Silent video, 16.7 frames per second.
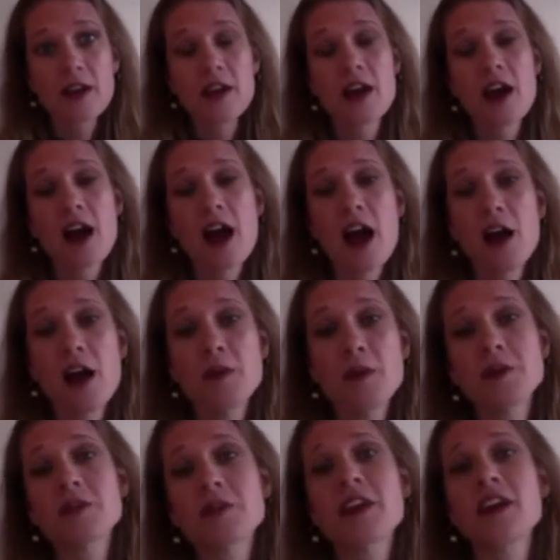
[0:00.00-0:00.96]
So
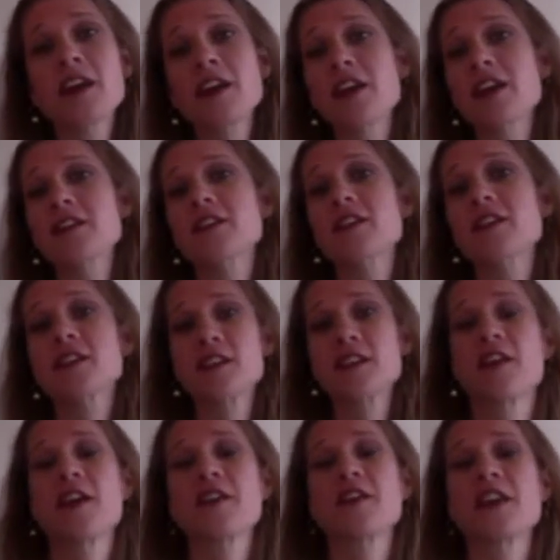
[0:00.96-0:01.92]
taking that
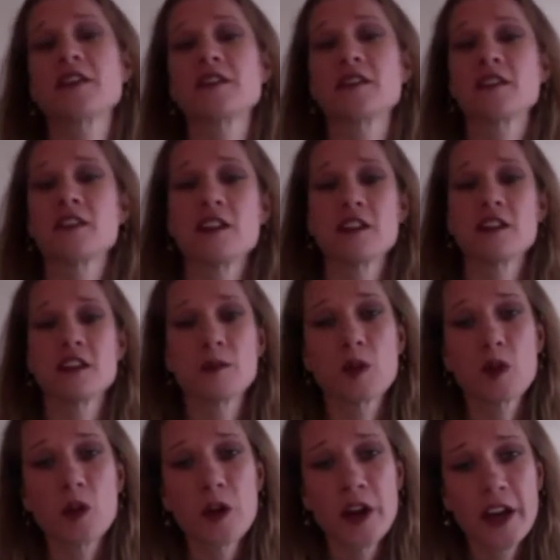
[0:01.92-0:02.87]
$65,000
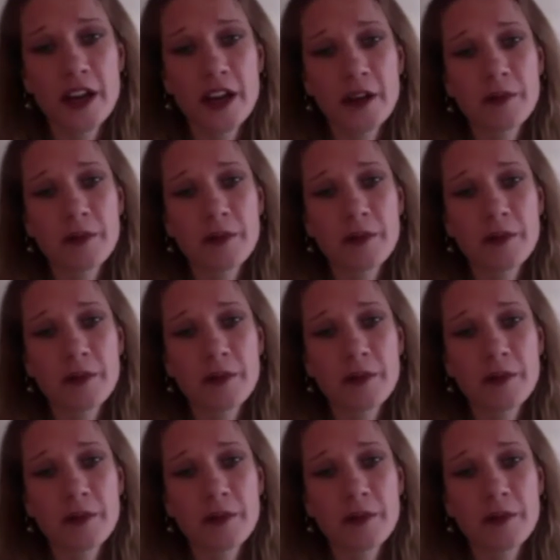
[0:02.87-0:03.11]
employee,